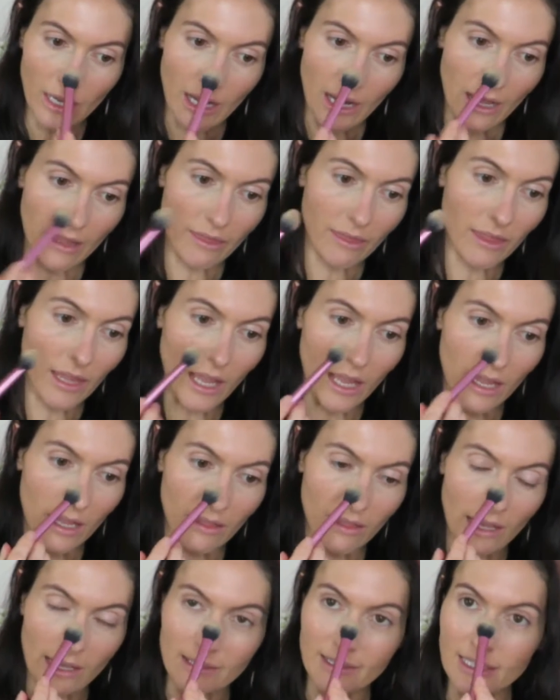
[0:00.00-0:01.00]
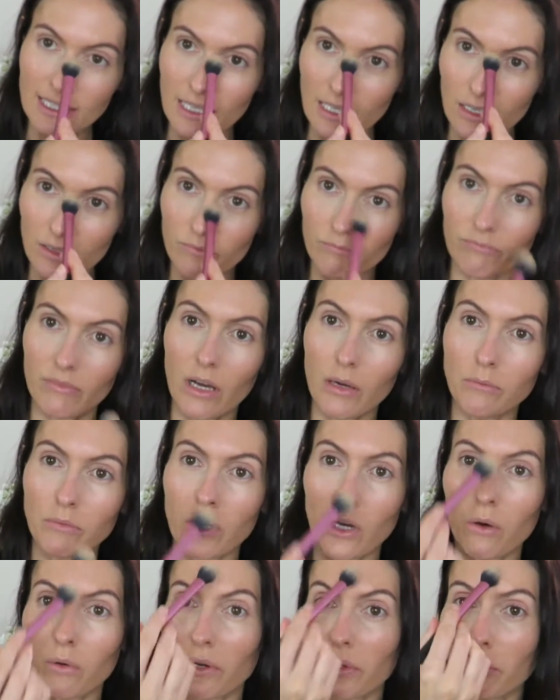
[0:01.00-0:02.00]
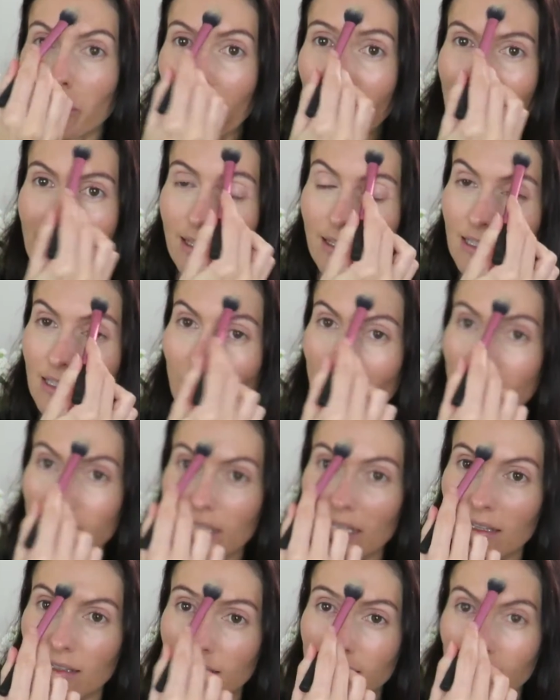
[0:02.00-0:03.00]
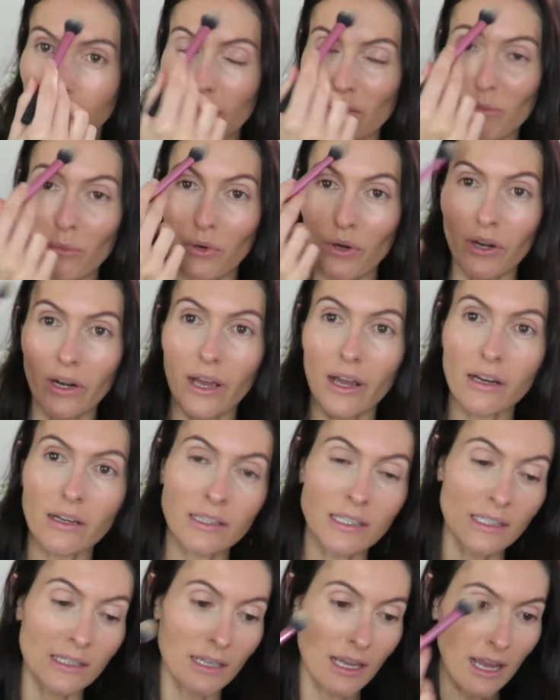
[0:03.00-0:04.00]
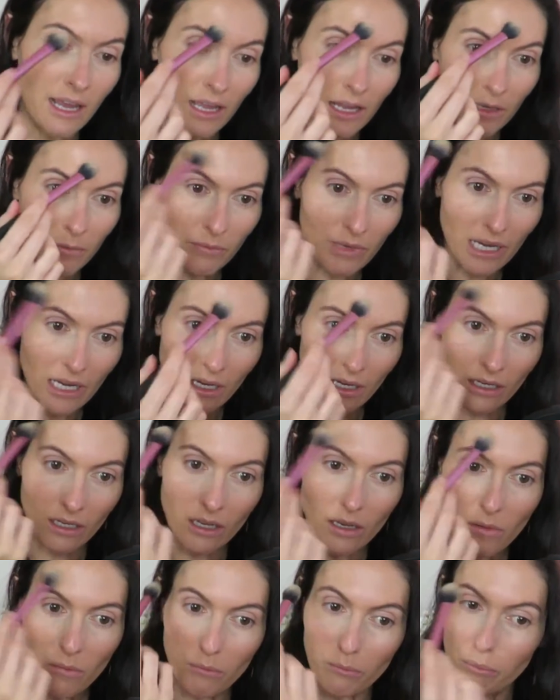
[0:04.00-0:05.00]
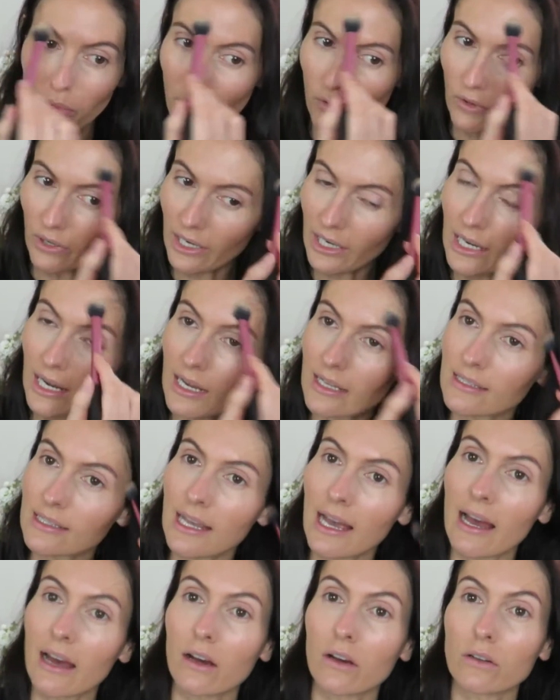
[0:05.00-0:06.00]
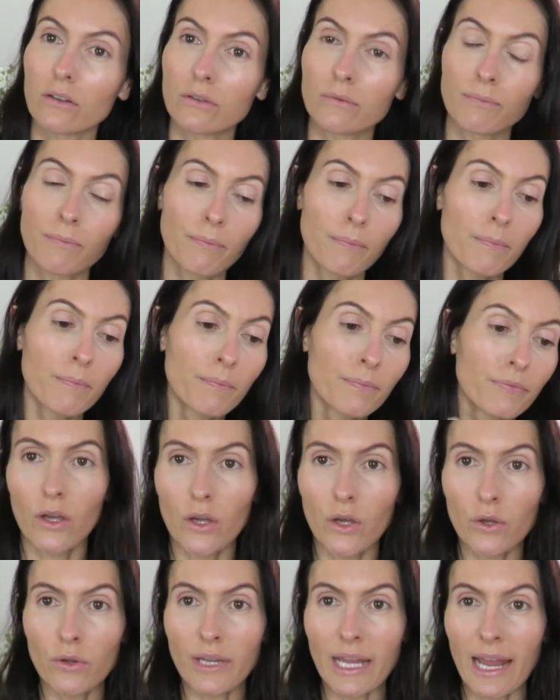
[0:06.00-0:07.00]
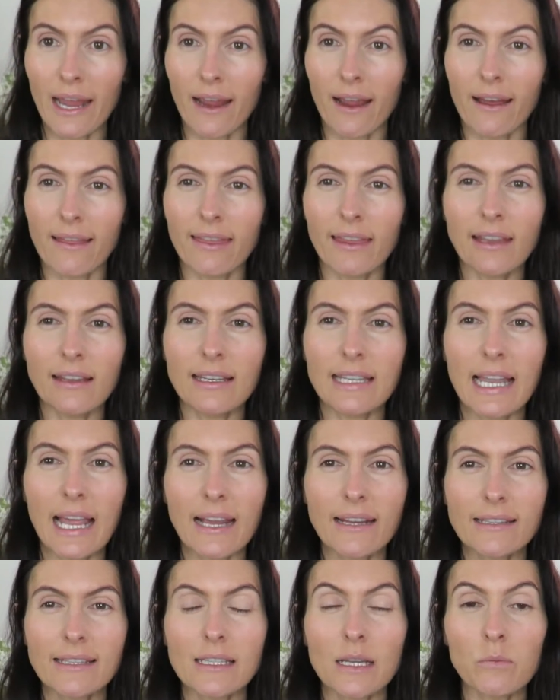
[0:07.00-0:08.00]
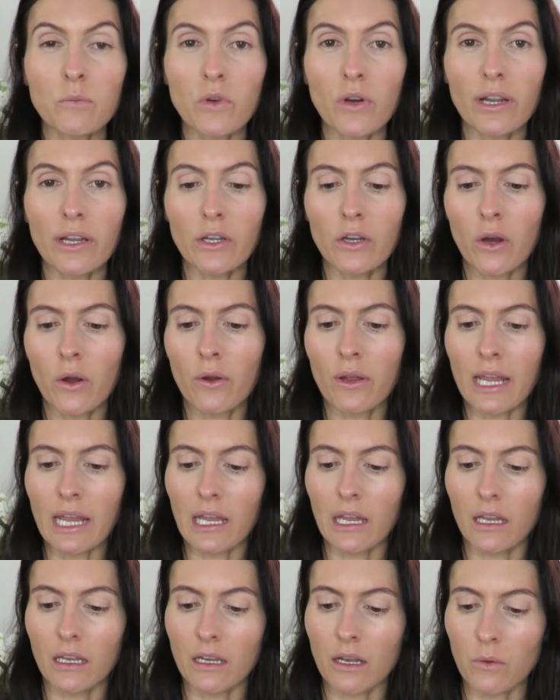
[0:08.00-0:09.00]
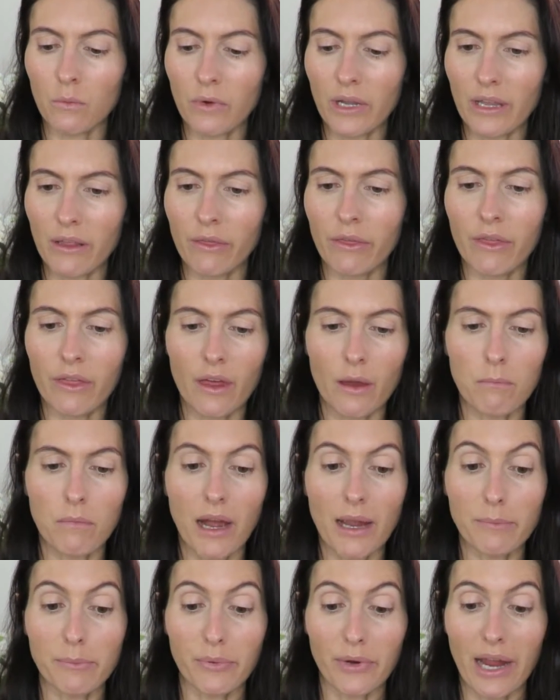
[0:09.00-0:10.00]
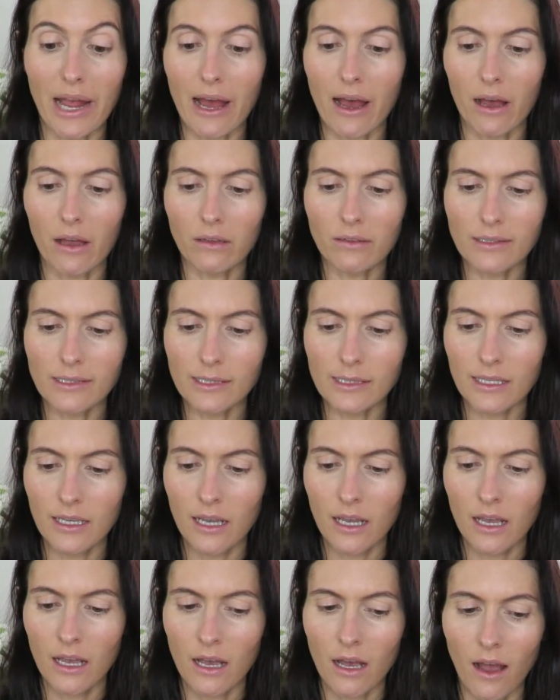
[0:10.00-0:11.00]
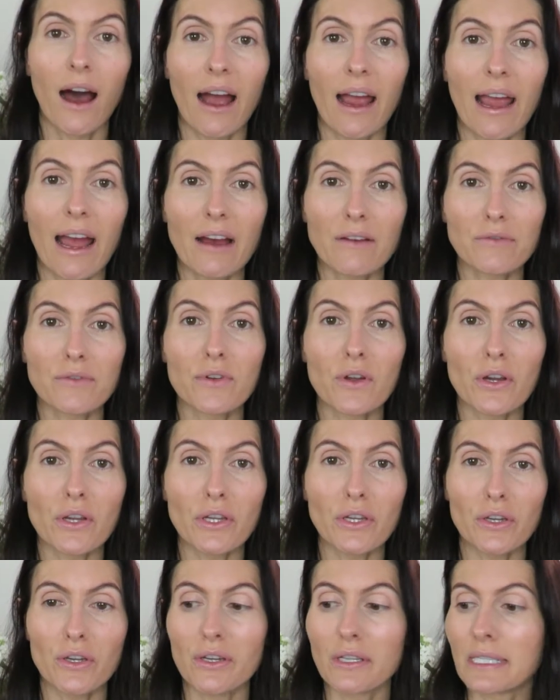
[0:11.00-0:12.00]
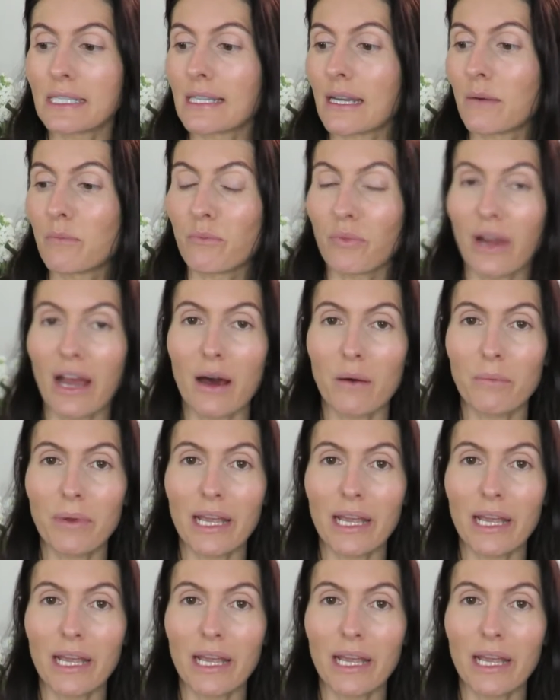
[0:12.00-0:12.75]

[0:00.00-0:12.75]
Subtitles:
and then that's it. I'm going weeks using the same products and being boring as hell. Okay, I think next I'm going to go in with my brows. I have not used a brow